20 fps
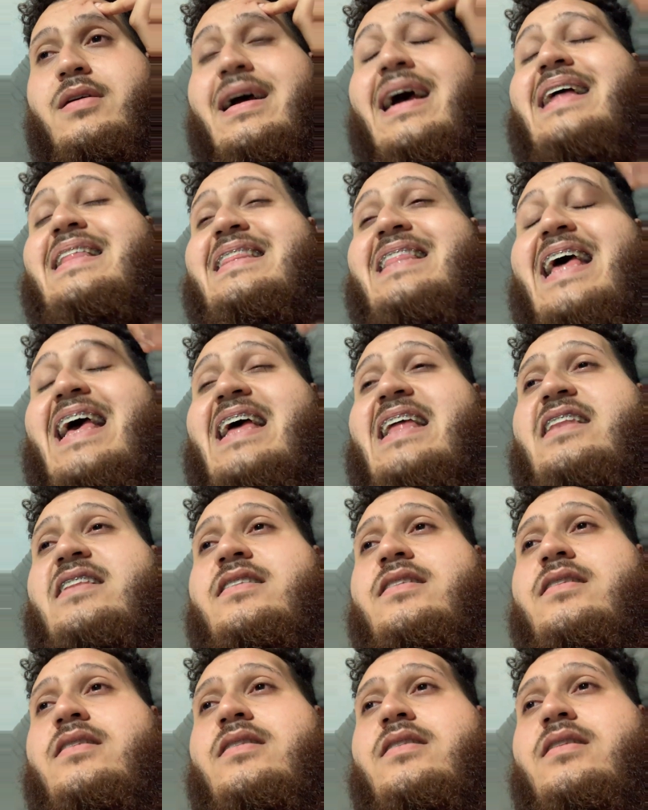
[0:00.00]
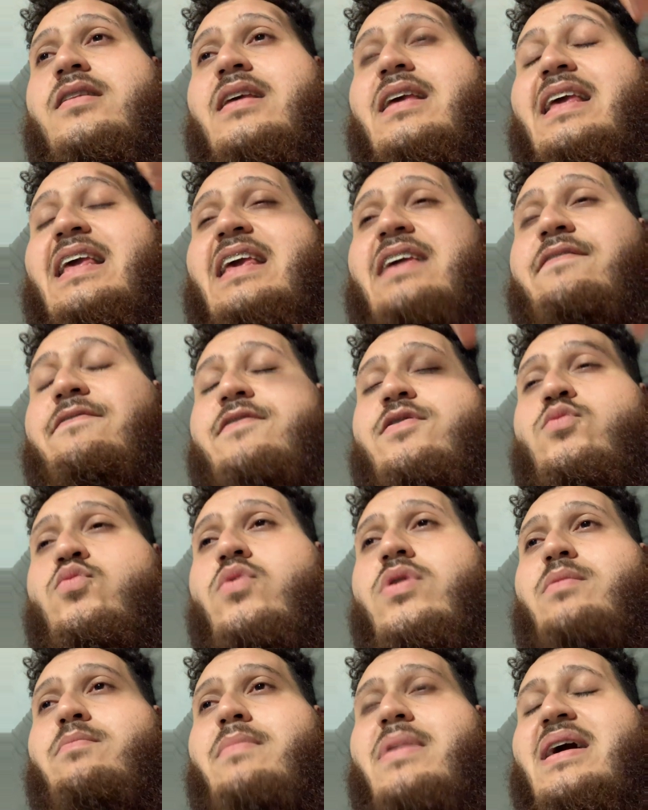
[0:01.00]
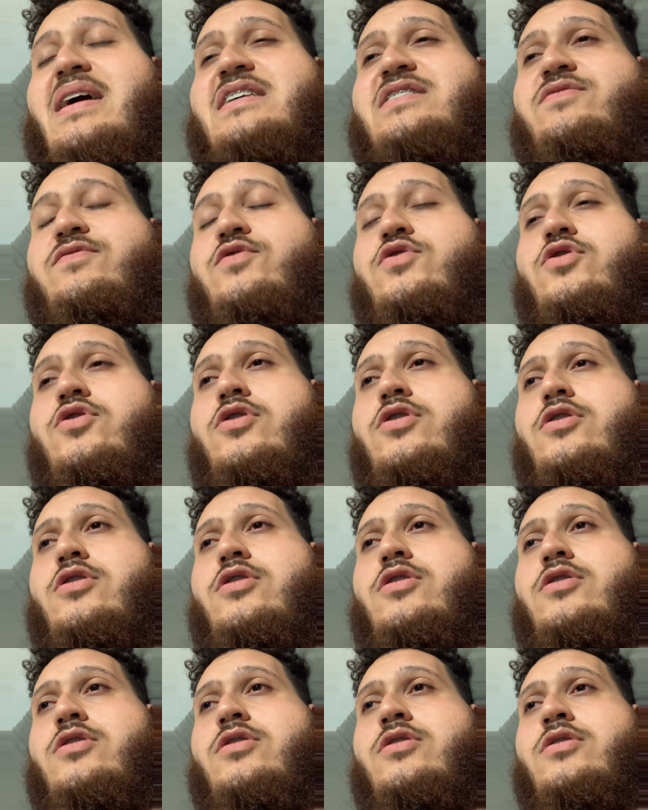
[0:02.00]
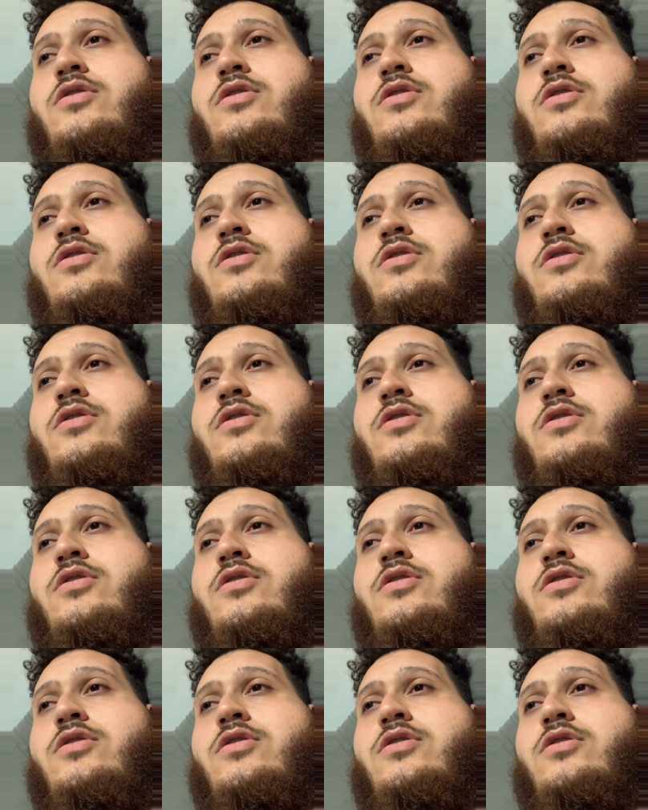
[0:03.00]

And then, even when Masvidal